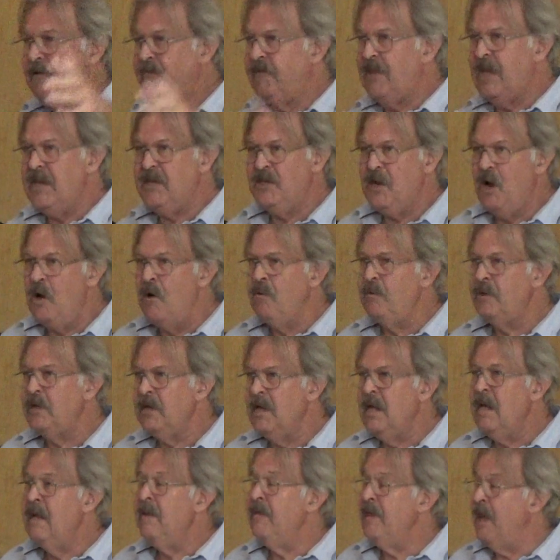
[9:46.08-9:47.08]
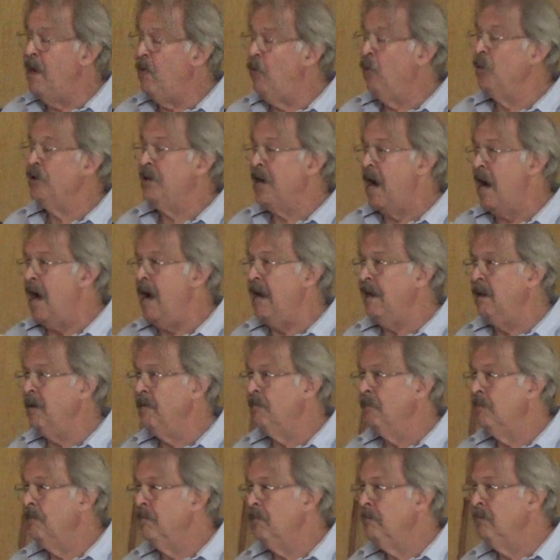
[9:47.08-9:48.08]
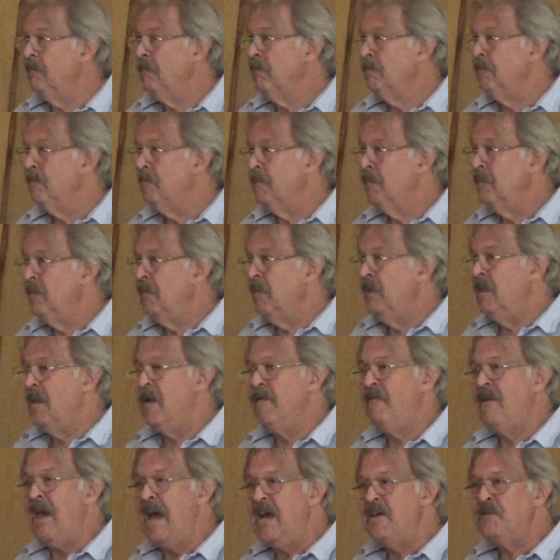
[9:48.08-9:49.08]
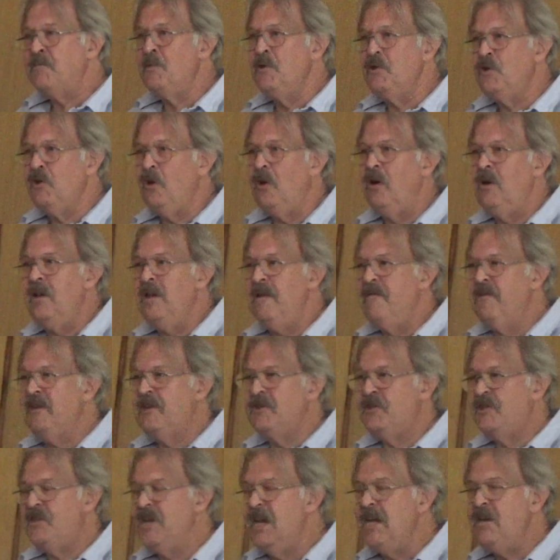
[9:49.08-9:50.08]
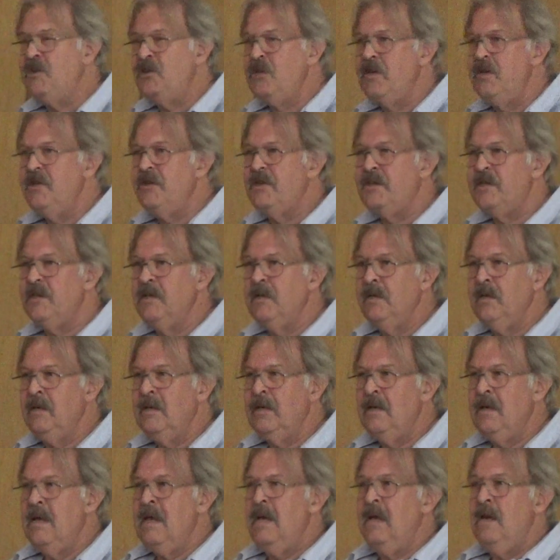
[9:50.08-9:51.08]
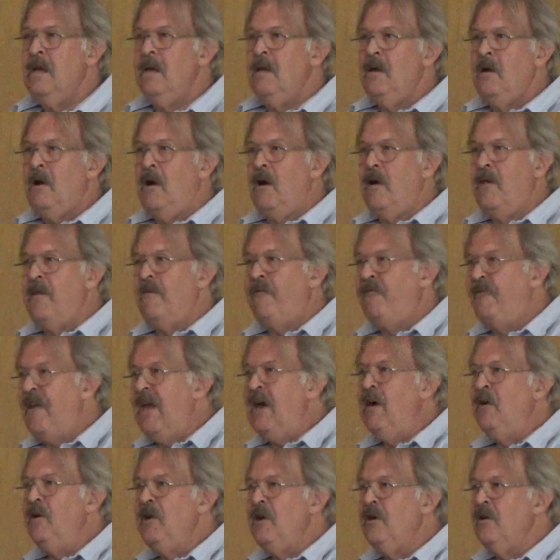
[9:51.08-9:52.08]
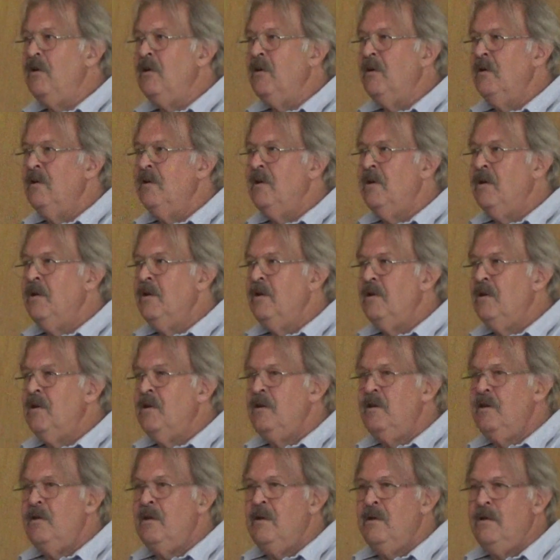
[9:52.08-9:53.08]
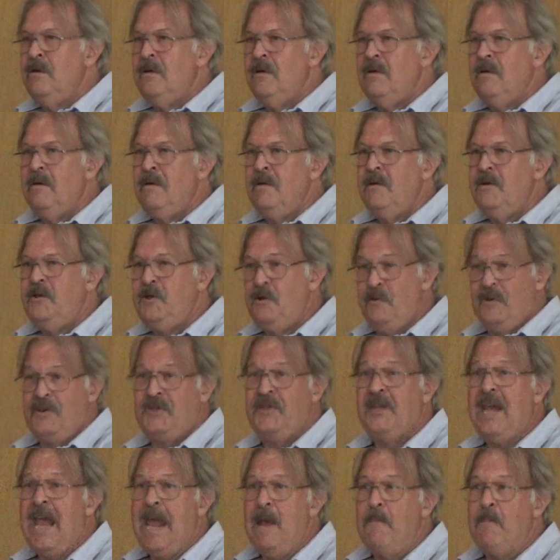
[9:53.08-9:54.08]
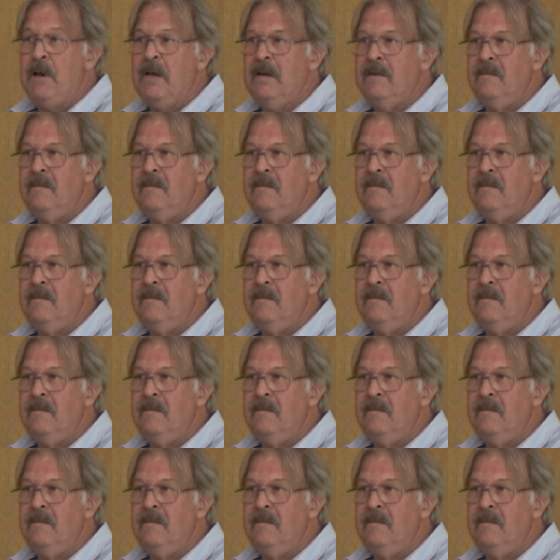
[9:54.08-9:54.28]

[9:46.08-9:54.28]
If they don't, they will die. The vast majority of extinctions are the failure to escape.